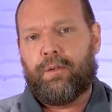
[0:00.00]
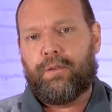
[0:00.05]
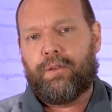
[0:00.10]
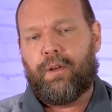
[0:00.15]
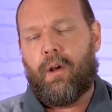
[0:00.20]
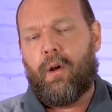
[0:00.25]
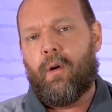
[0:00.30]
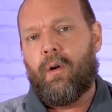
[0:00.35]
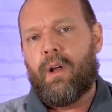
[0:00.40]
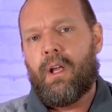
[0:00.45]

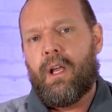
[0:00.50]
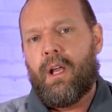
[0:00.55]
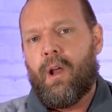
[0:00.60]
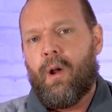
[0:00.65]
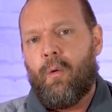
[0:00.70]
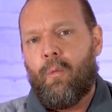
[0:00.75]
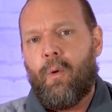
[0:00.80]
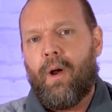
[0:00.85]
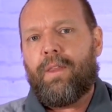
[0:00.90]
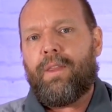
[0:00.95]
So
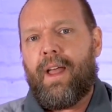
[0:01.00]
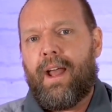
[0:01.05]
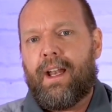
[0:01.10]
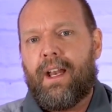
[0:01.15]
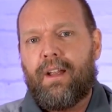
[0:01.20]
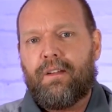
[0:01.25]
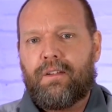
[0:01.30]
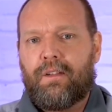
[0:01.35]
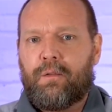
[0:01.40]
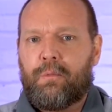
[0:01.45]
what that
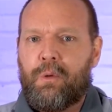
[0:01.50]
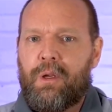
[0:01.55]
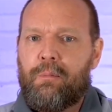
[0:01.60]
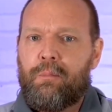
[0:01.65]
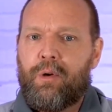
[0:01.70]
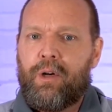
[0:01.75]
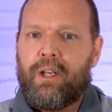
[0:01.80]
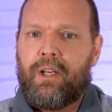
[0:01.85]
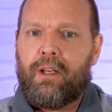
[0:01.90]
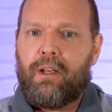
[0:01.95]
is we
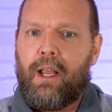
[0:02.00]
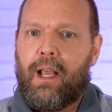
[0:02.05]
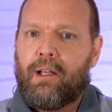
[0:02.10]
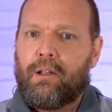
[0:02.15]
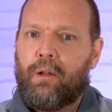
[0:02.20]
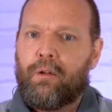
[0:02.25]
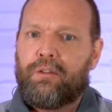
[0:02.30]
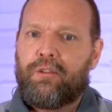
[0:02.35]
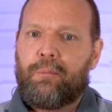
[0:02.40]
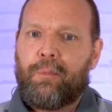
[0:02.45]
bring
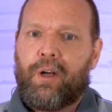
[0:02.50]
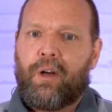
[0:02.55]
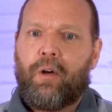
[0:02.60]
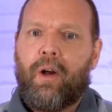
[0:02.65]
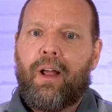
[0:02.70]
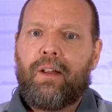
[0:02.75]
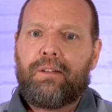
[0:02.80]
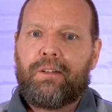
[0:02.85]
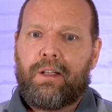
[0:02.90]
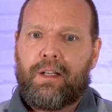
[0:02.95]
LOs from
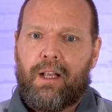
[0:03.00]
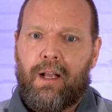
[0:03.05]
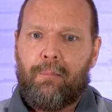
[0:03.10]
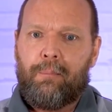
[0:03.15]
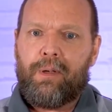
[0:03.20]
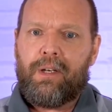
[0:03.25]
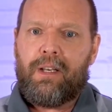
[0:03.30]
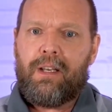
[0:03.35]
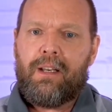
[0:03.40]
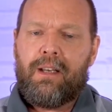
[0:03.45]
across the
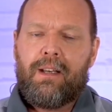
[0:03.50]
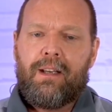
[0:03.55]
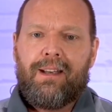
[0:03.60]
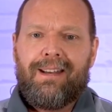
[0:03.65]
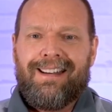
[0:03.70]
company